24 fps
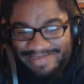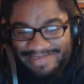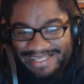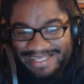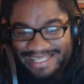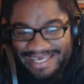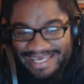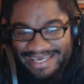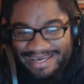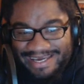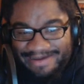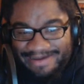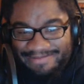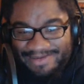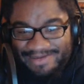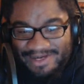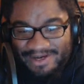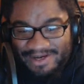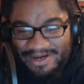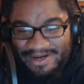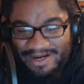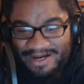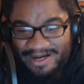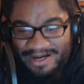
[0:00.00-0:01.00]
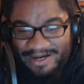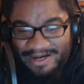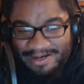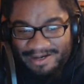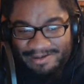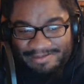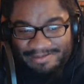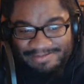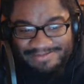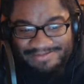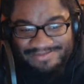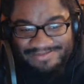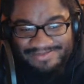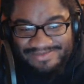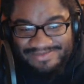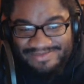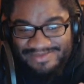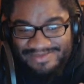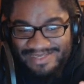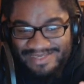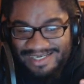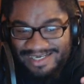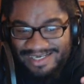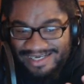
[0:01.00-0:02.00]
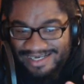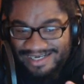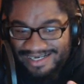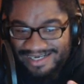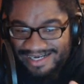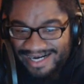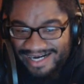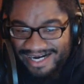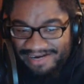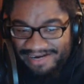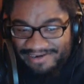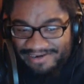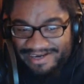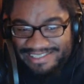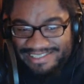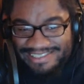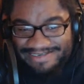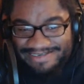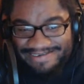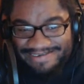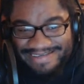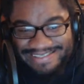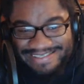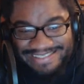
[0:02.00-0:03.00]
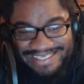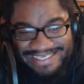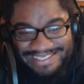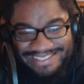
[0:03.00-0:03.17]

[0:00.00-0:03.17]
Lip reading: like they kept her aggressiveness, like the